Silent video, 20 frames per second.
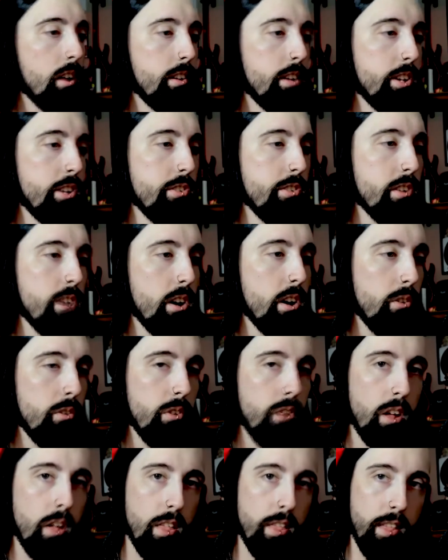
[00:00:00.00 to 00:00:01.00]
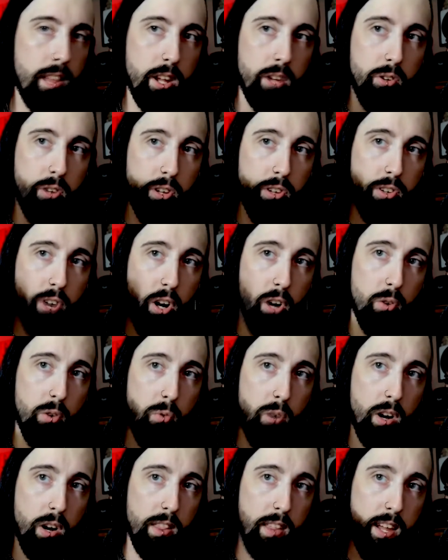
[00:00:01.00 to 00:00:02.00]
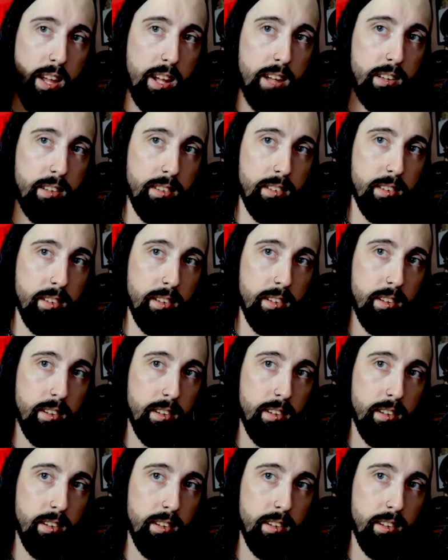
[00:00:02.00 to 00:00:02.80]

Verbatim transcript: Did you know that you can turn one of these